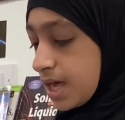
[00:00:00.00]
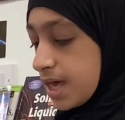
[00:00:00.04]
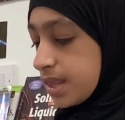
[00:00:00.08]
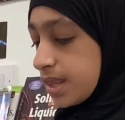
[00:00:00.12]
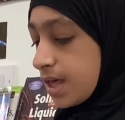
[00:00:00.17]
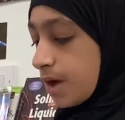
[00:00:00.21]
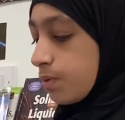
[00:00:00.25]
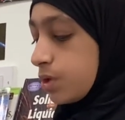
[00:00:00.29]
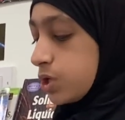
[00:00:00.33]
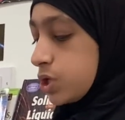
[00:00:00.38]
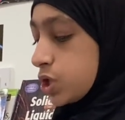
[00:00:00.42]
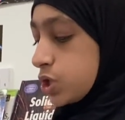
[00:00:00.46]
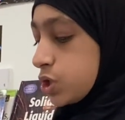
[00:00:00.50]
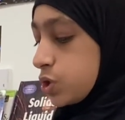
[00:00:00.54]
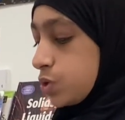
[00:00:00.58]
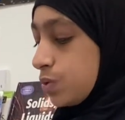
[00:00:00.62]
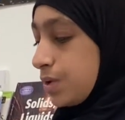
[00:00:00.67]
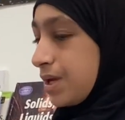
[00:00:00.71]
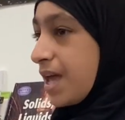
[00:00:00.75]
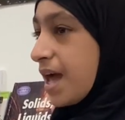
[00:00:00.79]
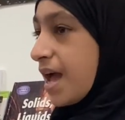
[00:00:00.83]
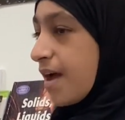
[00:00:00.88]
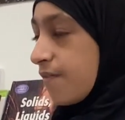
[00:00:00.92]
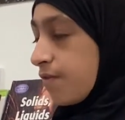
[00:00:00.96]
that we should
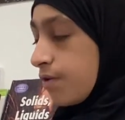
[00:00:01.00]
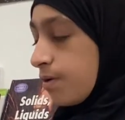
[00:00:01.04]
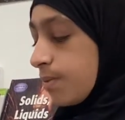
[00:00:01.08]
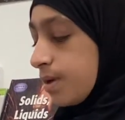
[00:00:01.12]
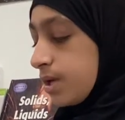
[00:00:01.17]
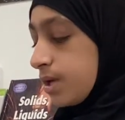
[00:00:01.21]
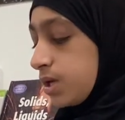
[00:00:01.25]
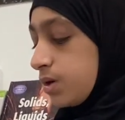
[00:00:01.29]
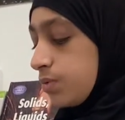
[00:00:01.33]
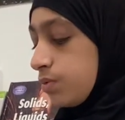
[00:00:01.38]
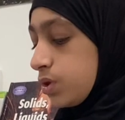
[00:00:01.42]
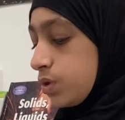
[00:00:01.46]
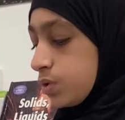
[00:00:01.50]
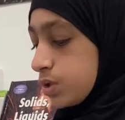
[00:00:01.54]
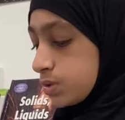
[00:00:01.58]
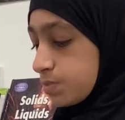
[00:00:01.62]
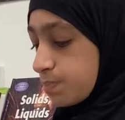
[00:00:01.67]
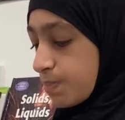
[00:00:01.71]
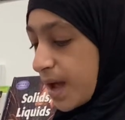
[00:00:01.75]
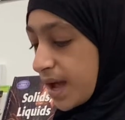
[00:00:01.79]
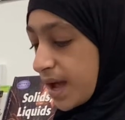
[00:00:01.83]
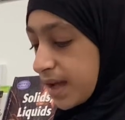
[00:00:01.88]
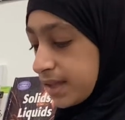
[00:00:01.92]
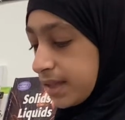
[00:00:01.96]
treat everybody with
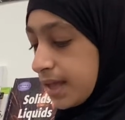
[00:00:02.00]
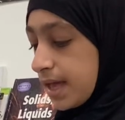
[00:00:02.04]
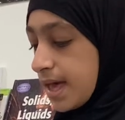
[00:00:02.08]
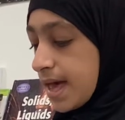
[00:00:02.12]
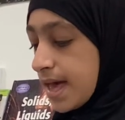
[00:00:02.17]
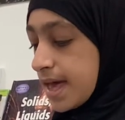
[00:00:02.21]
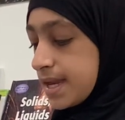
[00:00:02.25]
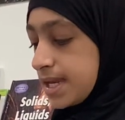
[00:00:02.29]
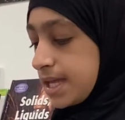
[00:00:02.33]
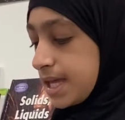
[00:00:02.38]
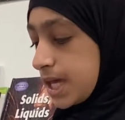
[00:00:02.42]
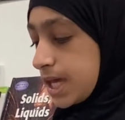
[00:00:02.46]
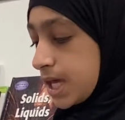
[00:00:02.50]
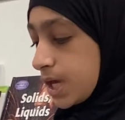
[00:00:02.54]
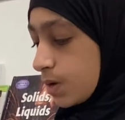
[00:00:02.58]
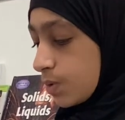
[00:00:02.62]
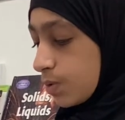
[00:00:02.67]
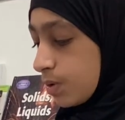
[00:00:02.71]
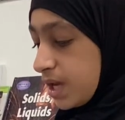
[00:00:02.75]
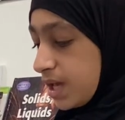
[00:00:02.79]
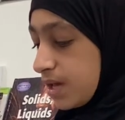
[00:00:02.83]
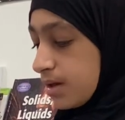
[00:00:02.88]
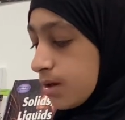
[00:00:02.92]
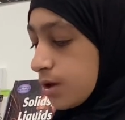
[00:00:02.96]
respect and
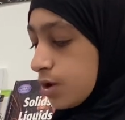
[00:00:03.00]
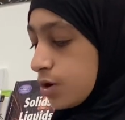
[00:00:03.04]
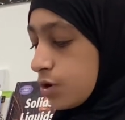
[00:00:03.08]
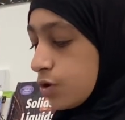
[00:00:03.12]
equally,